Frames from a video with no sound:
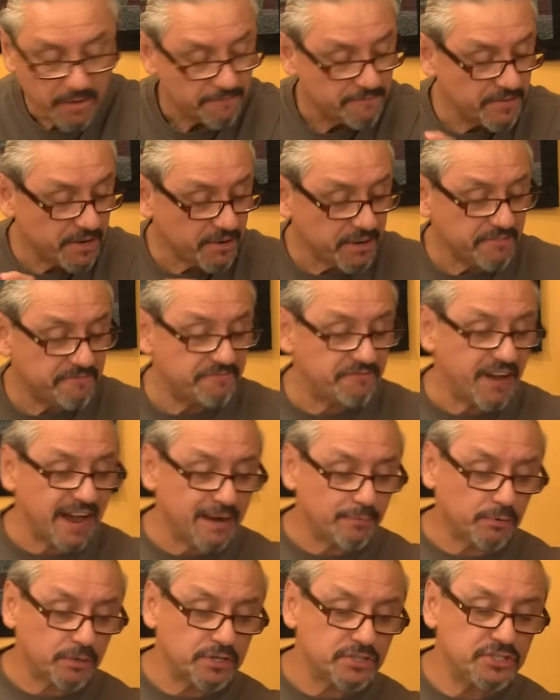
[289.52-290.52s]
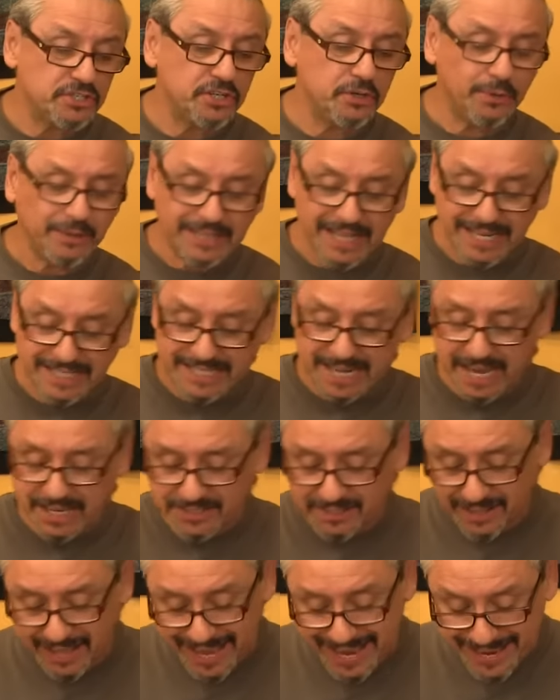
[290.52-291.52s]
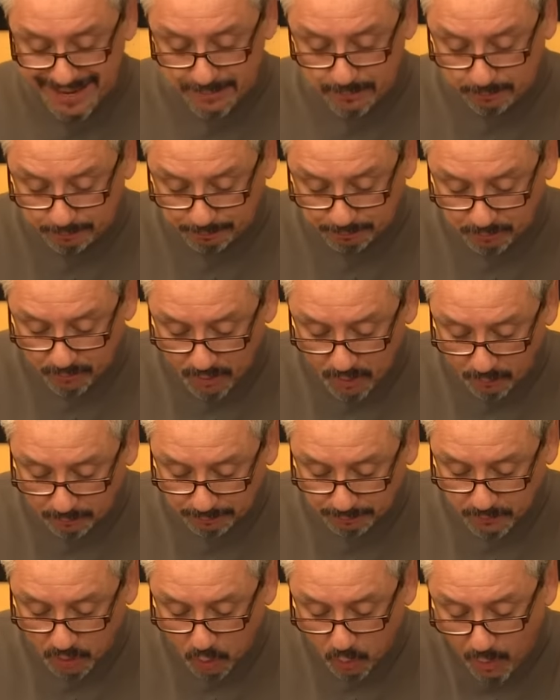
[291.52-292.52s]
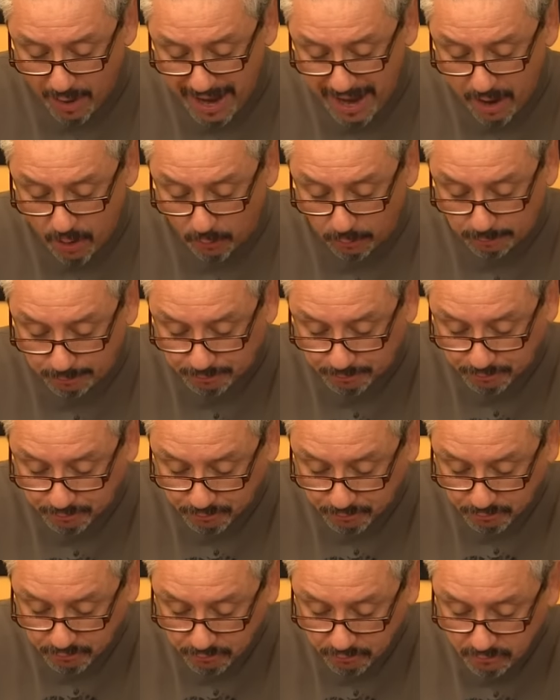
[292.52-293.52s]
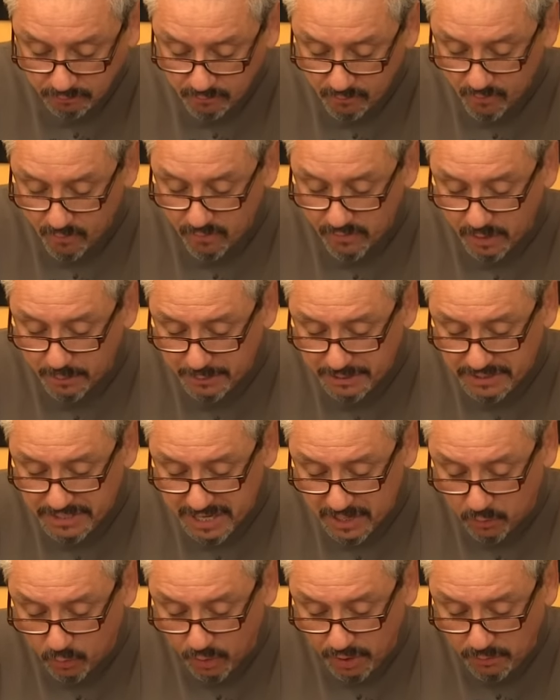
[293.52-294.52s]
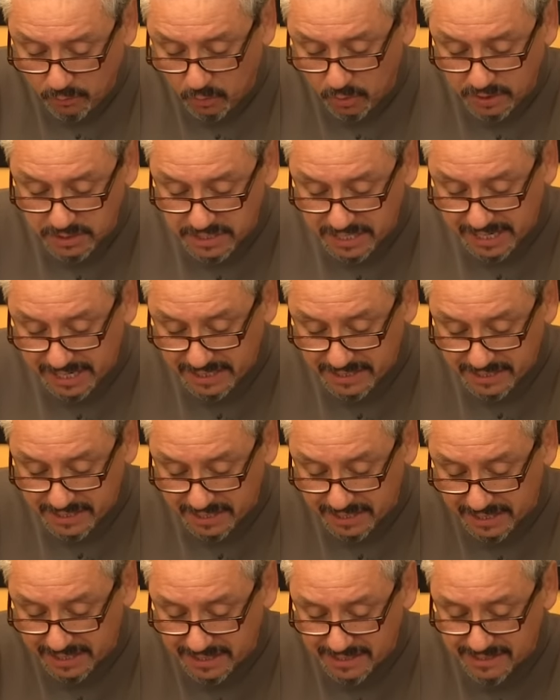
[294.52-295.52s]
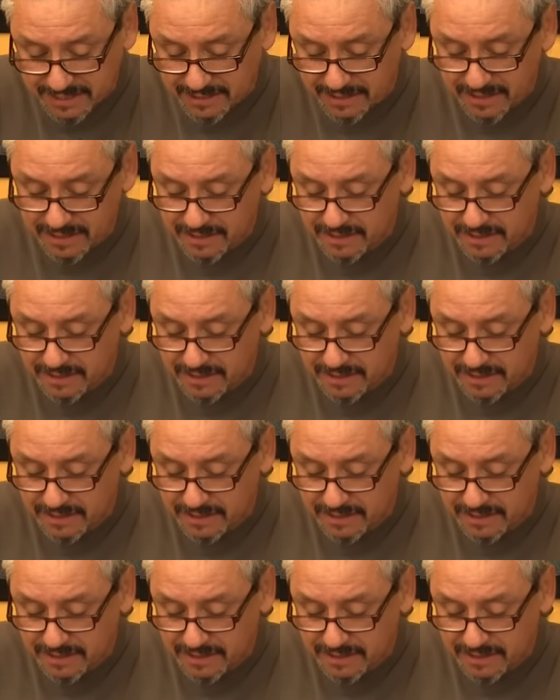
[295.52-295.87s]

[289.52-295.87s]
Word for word: Very fibrous. You know what that tastes like? Wow. Let me take one more taste of this.